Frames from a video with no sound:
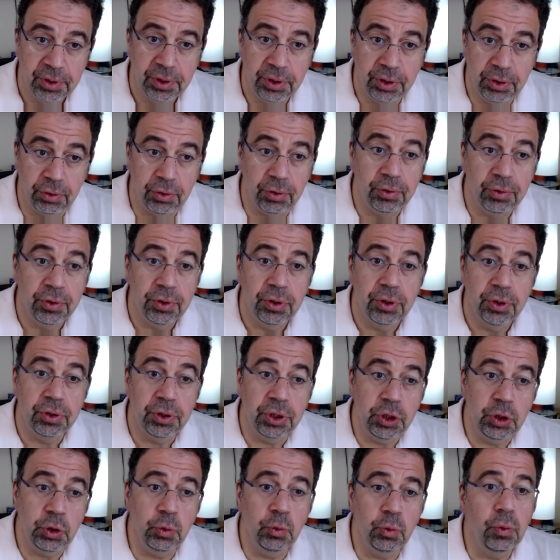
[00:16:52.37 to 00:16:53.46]
you know,
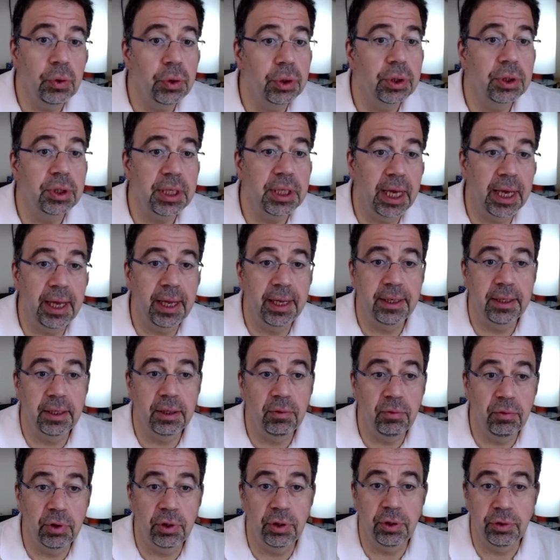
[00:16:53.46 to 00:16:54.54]
the youth that
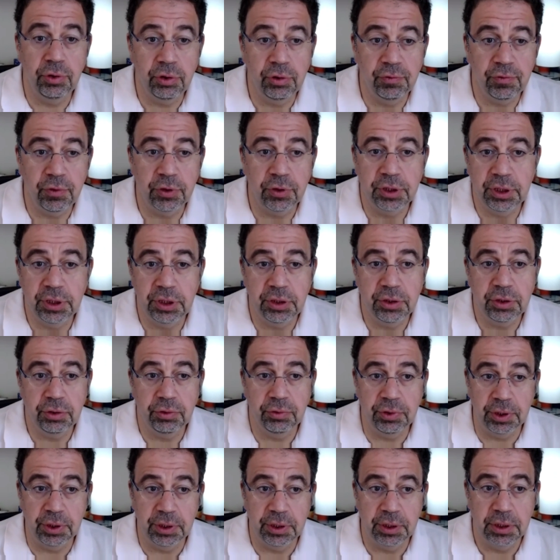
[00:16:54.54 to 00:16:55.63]
were university
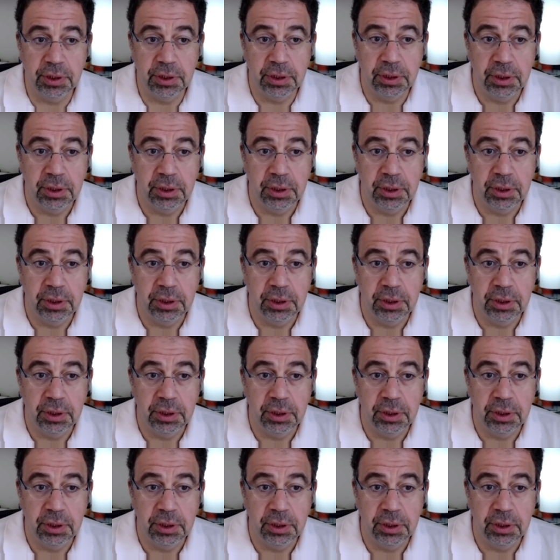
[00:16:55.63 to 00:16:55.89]
students,